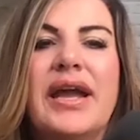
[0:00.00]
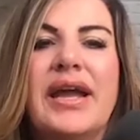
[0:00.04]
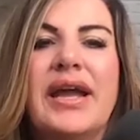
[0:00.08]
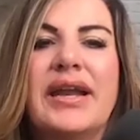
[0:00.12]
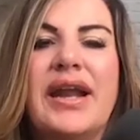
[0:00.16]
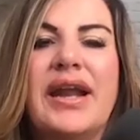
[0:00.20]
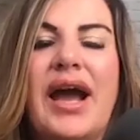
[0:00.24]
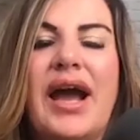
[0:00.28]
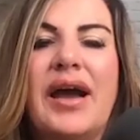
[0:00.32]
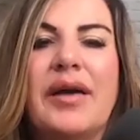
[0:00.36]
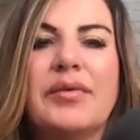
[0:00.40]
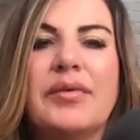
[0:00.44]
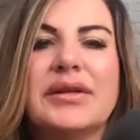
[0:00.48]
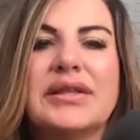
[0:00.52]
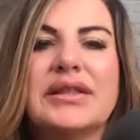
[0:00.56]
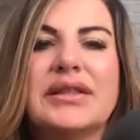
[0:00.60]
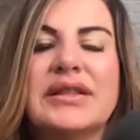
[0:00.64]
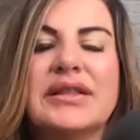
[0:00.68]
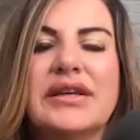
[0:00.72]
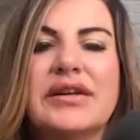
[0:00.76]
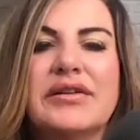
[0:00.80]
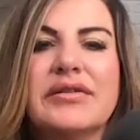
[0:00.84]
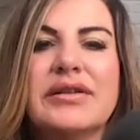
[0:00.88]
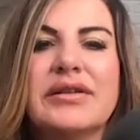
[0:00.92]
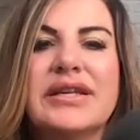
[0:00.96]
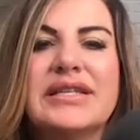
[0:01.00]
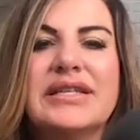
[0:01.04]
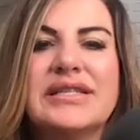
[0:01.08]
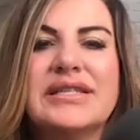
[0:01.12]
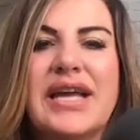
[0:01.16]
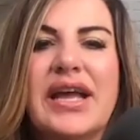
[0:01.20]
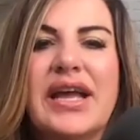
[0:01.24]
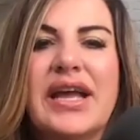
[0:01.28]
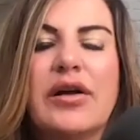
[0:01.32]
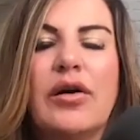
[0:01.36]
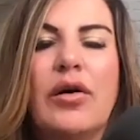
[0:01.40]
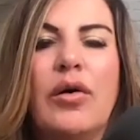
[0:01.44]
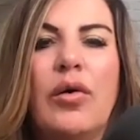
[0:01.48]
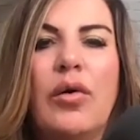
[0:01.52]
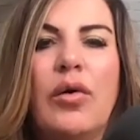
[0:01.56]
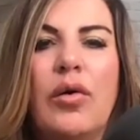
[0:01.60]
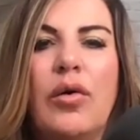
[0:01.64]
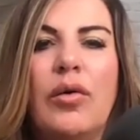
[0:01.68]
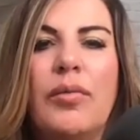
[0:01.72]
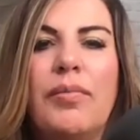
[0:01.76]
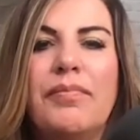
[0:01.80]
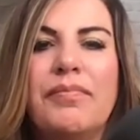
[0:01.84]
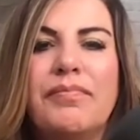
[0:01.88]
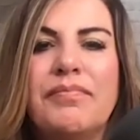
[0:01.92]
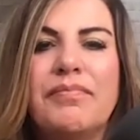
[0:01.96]
And I would literally take a
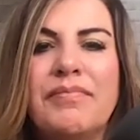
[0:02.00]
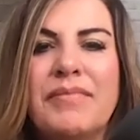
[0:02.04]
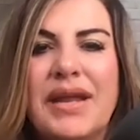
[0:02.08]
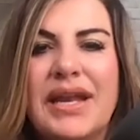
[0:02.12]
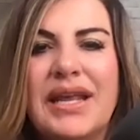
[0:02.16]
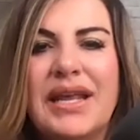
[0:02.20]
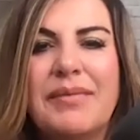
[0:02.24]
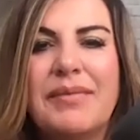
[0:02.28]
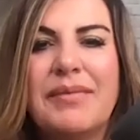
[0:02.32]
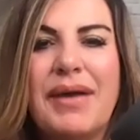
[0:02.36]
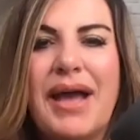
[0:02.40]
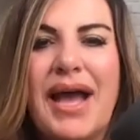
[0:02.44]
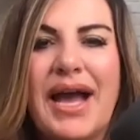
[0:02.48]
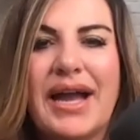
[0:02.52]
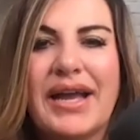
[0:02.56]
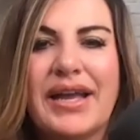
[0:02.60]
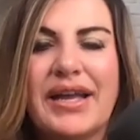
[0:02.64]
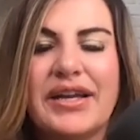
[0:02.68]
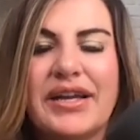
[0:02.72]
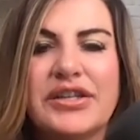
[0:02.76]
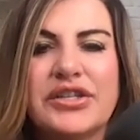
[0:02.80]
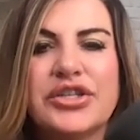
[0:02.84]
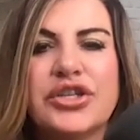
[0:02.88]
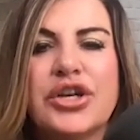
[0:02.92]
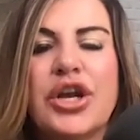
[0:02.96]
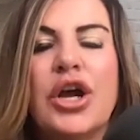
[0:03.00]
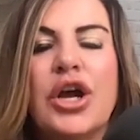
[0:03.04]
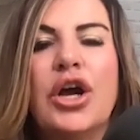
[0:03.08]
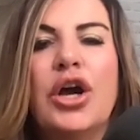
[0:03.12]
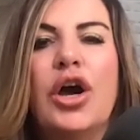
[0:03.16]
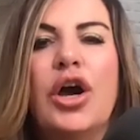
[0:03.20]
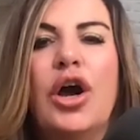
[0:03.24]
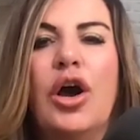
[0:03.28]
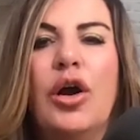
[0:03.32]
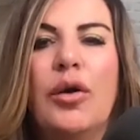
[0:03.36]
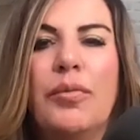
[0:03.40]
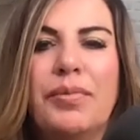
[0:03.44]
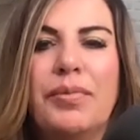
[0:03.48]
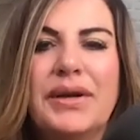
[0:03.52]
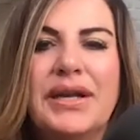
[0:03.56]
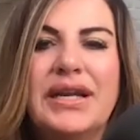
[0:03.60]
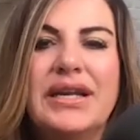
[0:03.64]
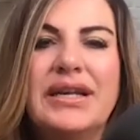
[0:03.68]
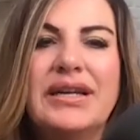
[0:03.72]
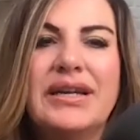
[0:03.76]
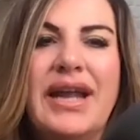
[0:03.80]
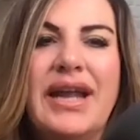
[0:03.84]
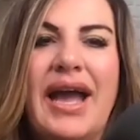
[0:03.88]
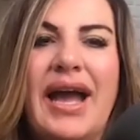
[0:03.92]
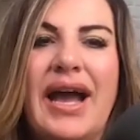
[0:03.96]
whole mini package, open
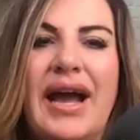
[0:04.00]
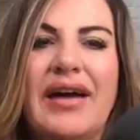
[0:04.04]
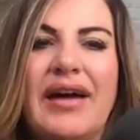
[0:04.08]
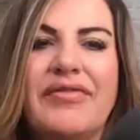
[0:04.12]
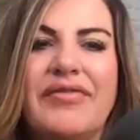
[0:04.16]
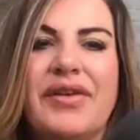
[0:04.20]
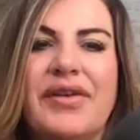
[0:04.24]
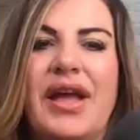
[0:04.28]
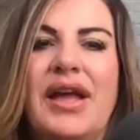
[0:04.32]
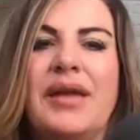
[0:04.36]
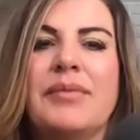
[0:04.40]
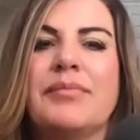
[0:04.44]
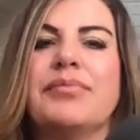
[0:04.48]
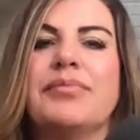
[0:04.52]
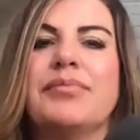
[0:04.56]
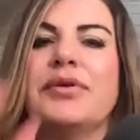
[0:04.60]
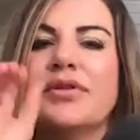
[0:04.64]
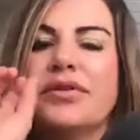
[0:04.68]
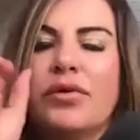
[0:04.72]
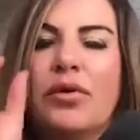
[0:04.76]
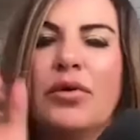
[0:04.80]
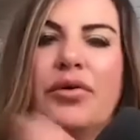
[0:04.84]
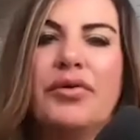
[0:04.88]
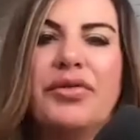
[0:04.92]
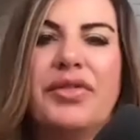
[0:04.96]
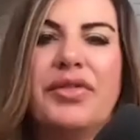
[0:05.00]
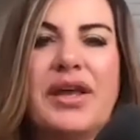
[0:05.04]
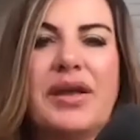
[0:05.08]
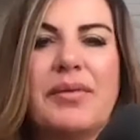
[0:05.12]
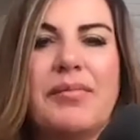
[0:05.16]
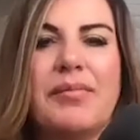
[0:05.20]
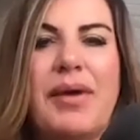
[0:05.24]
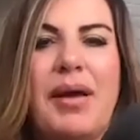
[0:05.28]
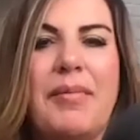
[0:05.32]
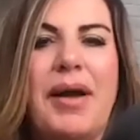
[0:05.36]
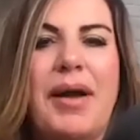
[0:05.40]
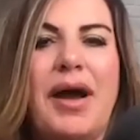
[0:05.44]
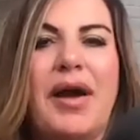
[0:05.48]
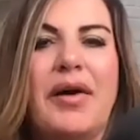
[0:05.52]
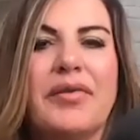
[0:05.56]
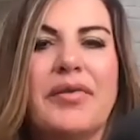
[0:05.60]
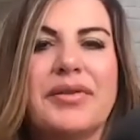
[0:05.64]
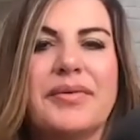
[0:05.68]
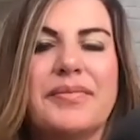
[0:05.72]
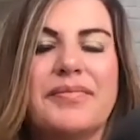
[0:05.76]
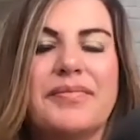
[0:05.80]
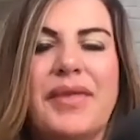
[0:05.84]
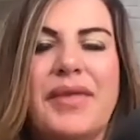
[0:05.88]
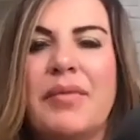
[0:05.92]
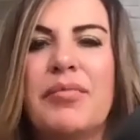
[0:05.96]
it in half, and put the whole thing in my mouth.